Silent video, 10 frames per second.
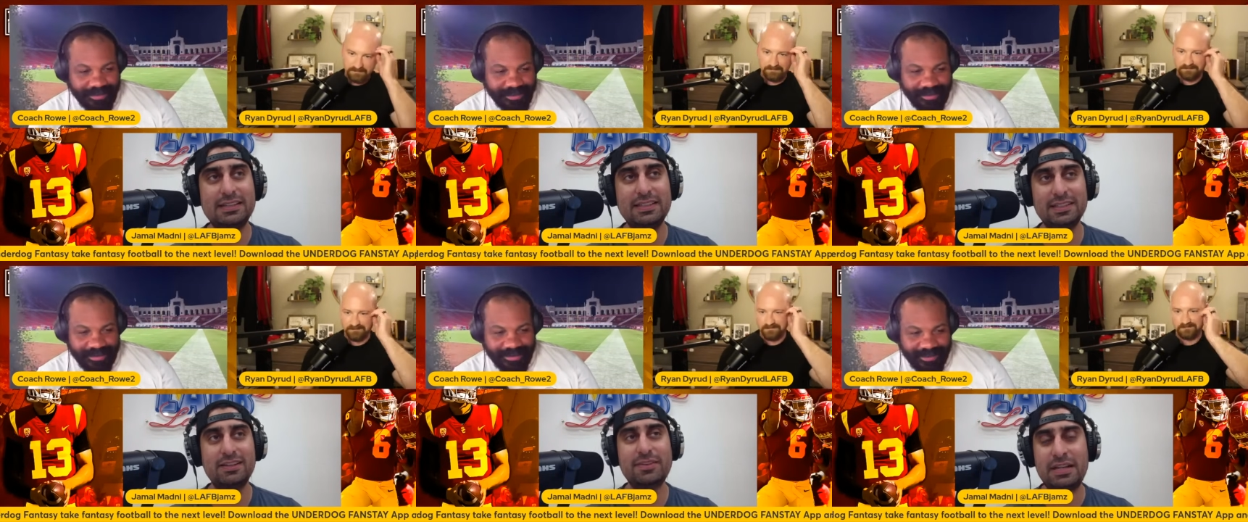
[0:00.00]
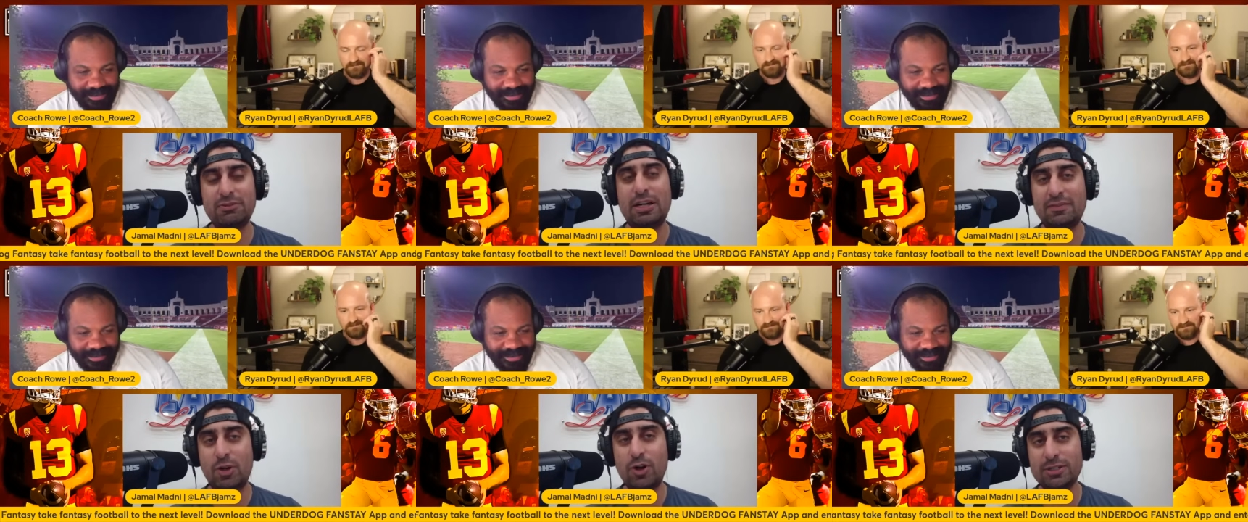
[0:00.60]
Speaker 1: think they'll never have
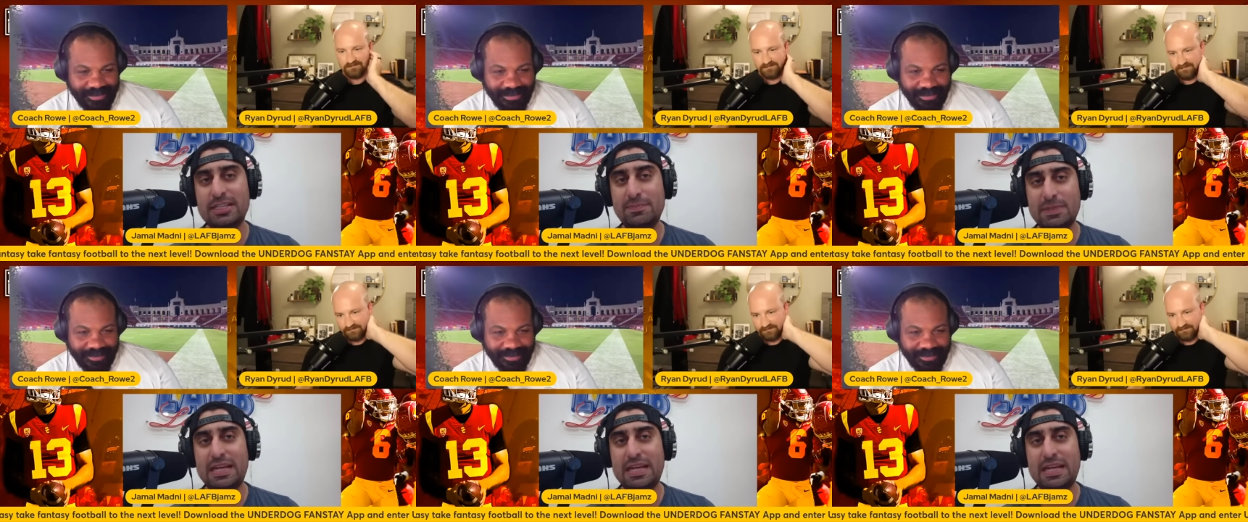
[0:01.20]
a hard time